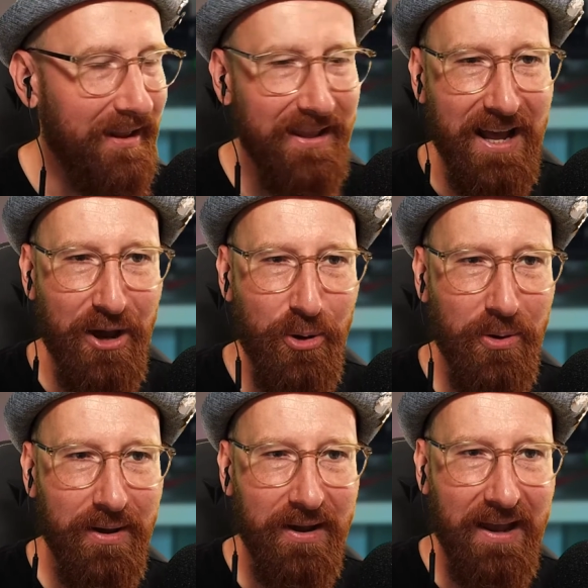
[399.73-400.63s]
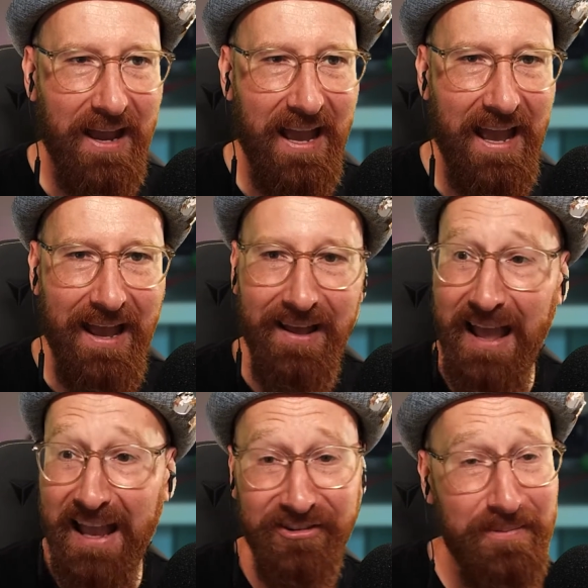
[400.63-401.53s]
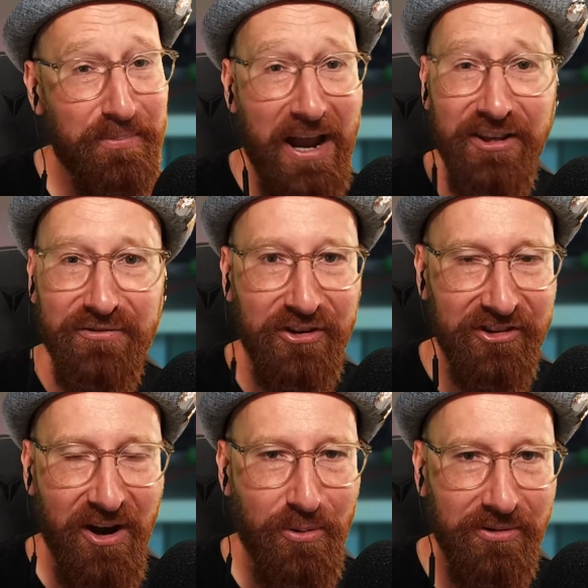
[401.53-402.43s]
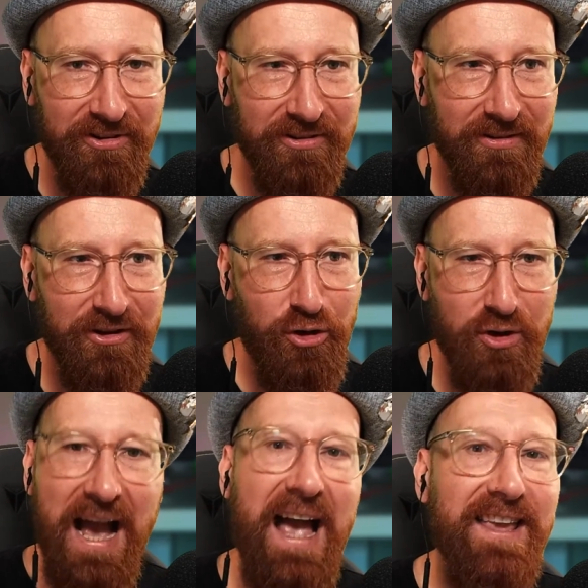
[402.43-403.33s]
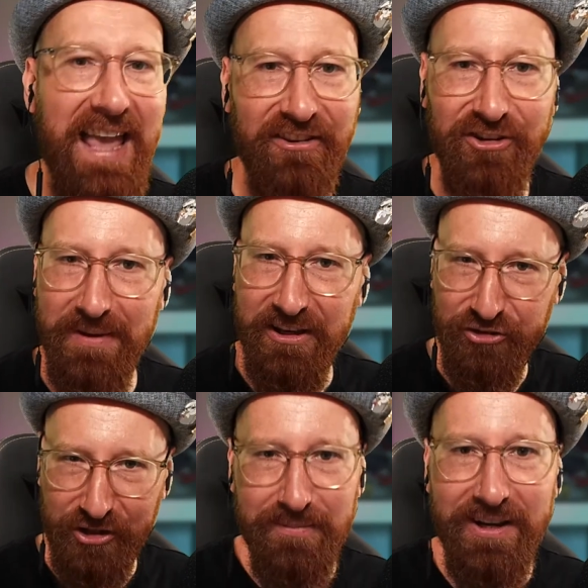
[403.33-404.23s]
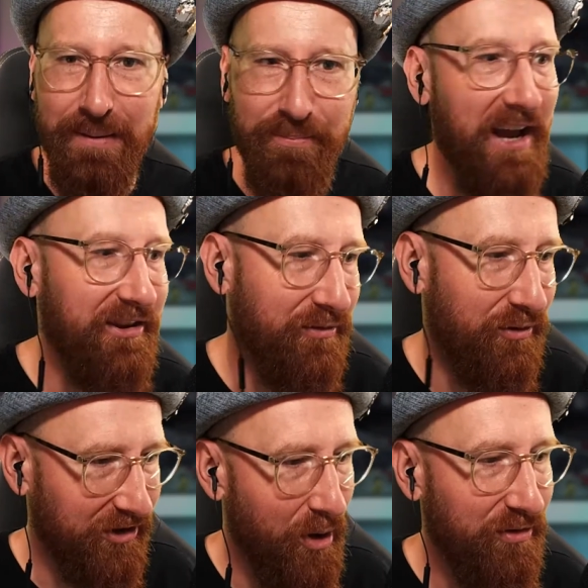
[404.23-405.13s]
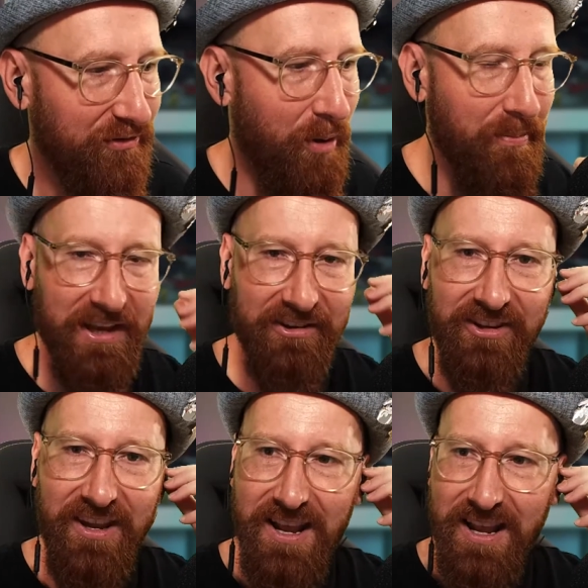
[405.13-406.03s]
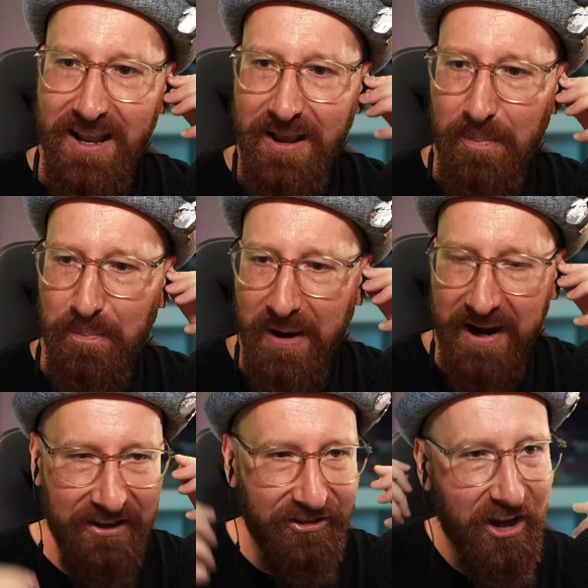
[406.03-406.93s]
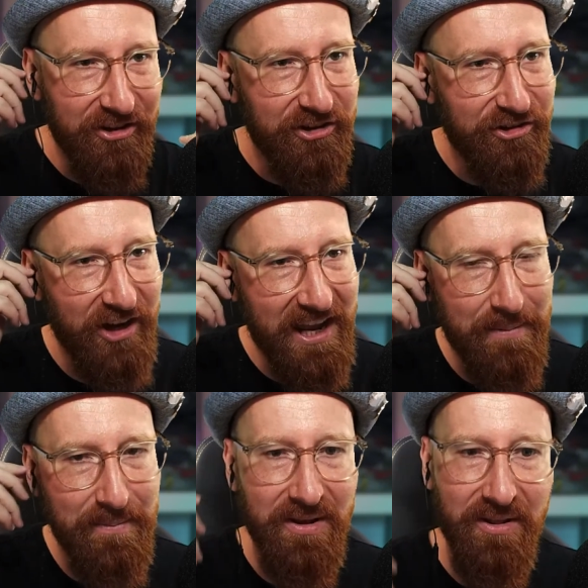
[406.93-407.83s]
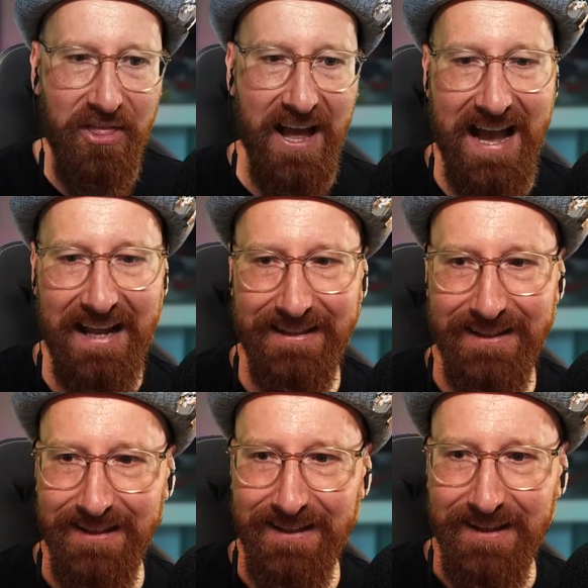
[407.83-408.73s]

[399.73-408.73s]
Now, it's impressive results. You can get some extremely impressive results from this, but it's such a shame that